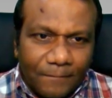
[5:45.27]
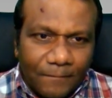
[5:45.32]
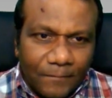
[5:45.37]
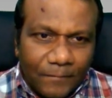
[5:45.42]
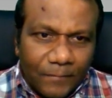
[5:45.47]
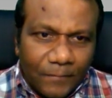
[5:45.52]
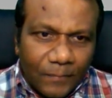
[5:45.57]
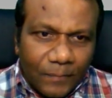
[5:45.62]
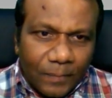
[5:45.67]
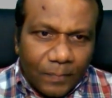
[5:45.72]

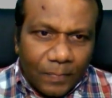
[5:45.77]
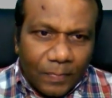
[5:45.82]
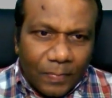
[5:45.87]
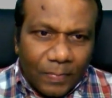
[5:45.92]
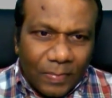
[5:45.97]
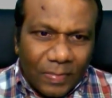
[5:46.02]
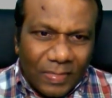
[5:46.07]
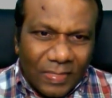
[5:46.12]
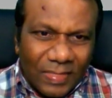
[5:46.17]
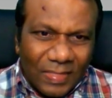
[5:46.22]

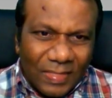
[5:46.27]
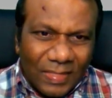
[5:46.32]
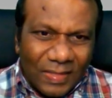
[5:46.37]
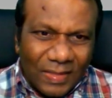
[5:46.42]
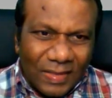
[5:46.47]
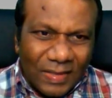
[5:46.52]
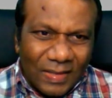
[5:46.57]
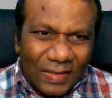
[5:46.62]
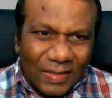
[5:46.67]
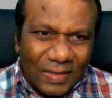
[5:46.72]

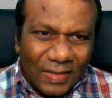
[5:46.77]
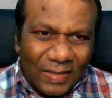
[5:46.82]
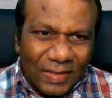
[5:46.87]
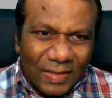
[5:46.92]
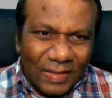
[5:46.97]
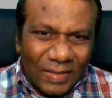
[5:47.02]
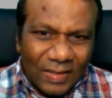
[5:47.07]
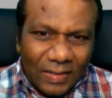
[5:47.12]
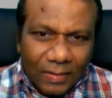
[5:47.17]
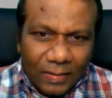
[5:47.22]

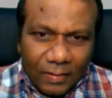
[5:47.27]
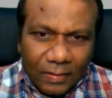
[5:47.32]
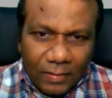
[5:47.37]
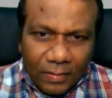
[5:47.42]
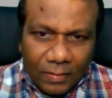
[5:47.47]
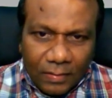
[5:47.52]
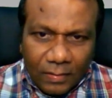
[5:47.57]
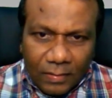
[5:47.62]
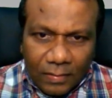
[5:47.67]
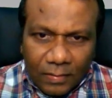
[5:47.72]

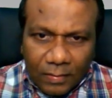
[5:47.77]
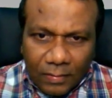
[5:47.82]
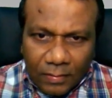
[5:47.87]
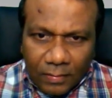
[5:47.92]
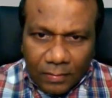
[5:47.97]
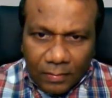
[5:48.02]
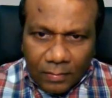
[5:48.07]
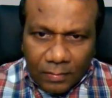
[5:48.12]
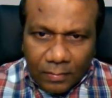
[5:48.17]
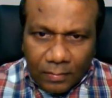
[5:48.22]

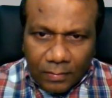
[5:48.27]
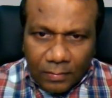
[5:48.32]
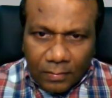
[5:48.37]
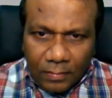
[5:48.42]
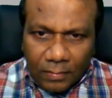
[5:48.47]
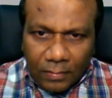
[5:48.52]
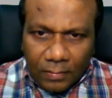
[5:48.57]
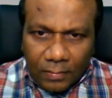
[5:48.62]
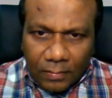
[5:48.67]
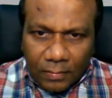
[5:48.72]

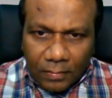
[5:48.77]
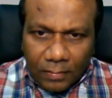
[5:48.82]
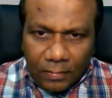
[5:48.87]
Nobody speaks.